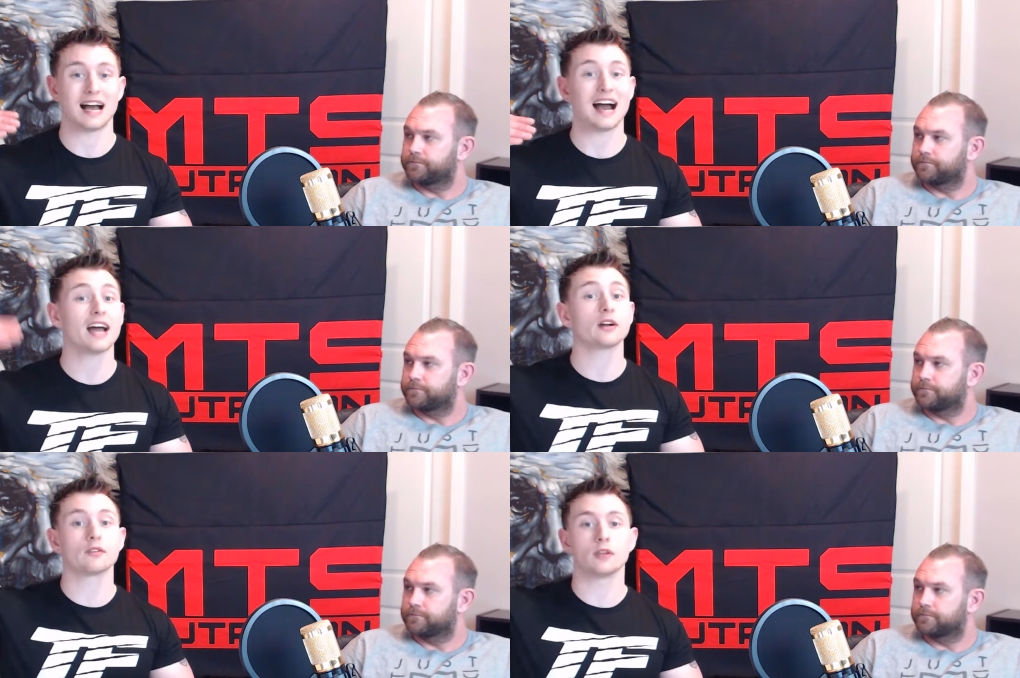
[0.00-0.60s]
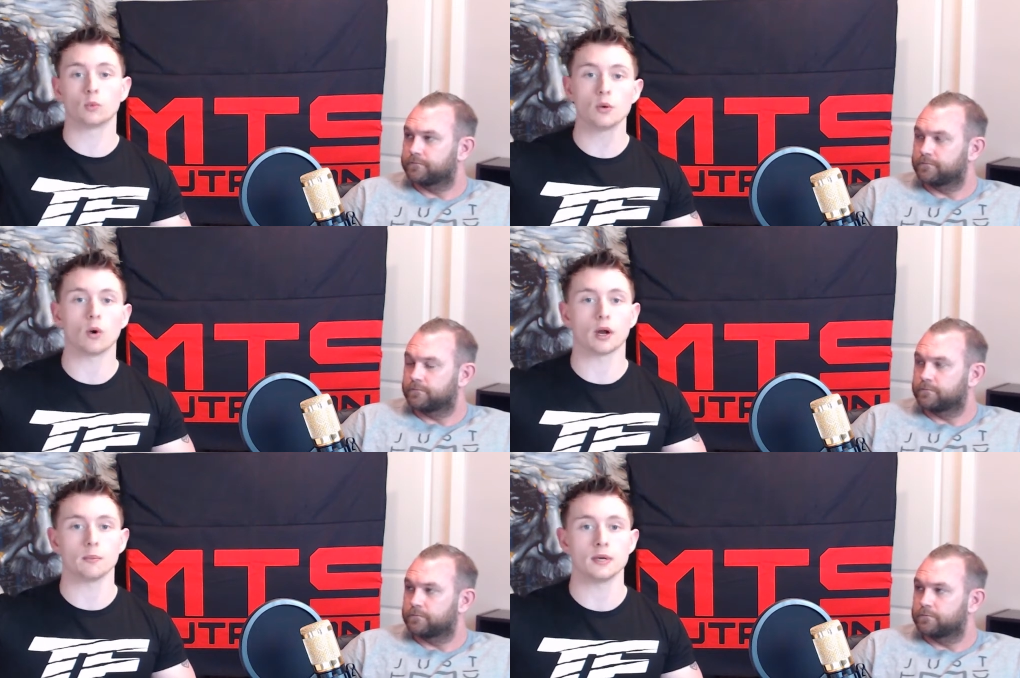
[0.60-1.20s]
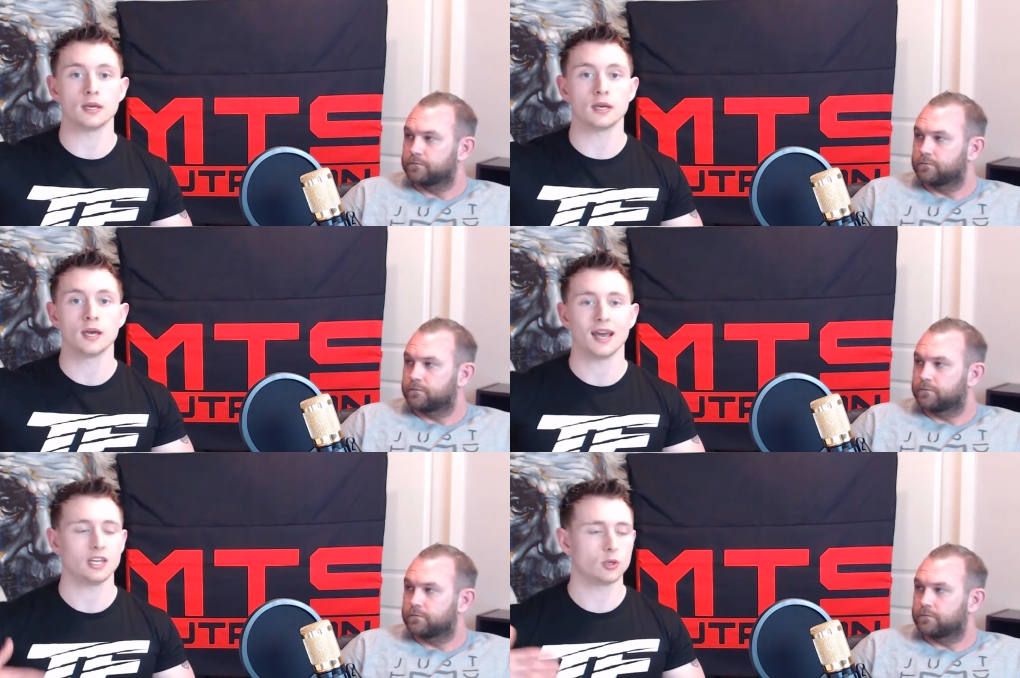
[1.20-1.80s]
Speaker 1: higher than we want to
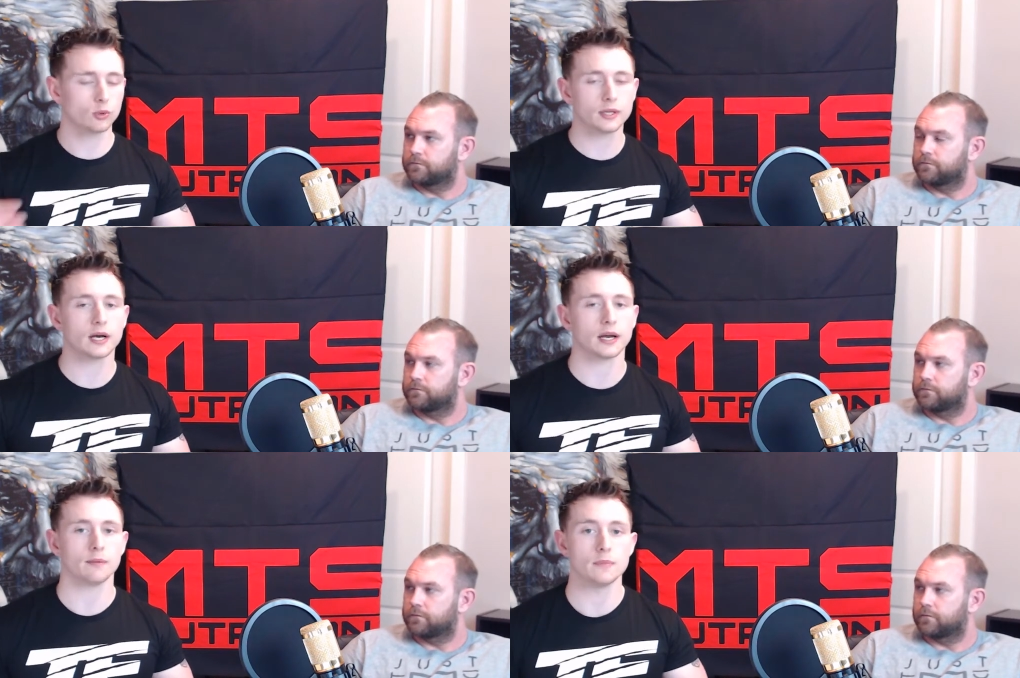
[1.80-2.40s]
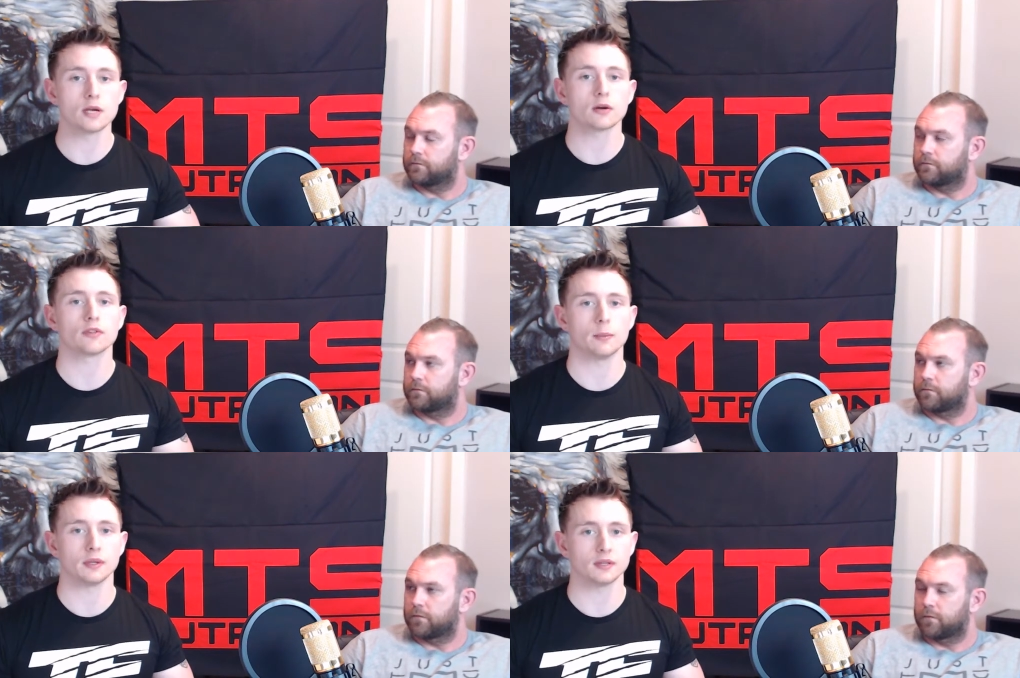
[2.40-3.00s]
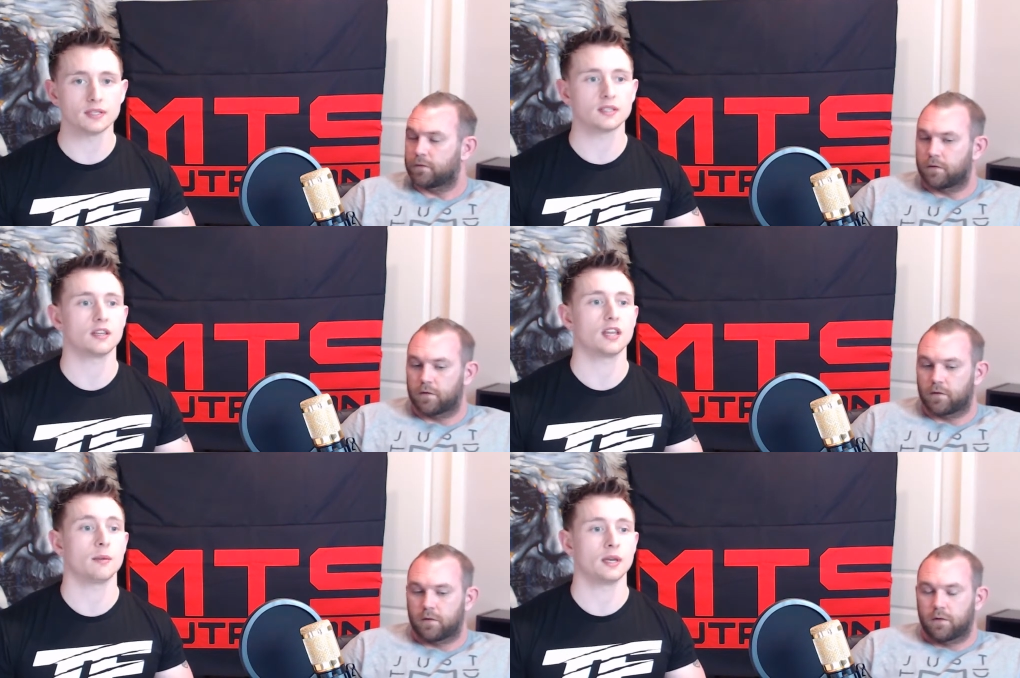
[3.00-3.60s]
be and you really got to mirror them and listen
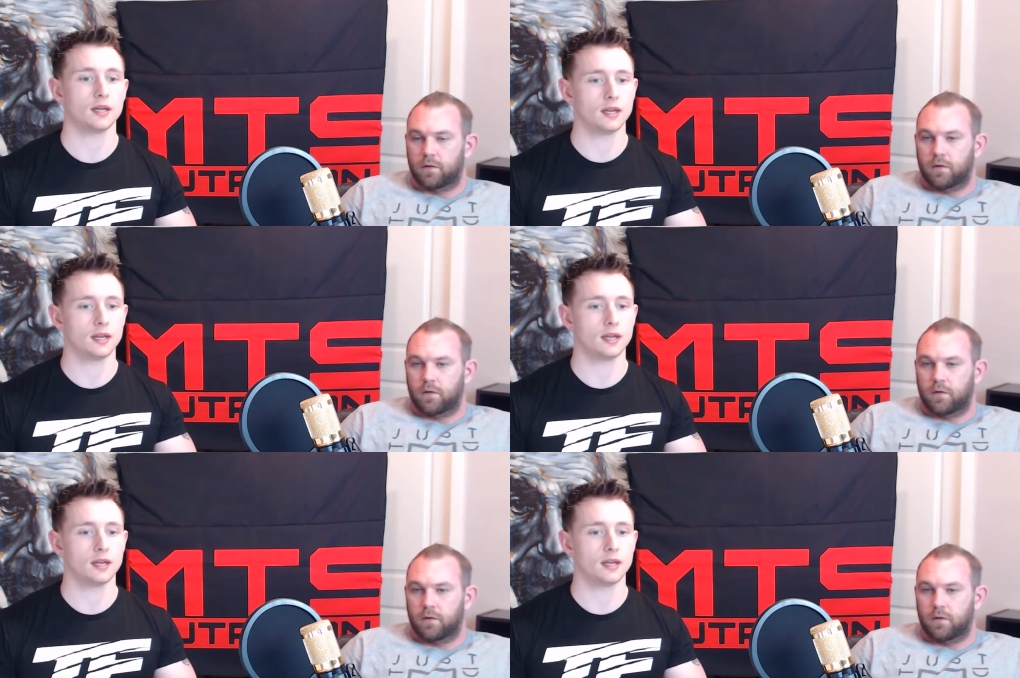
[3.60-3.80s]
to them and,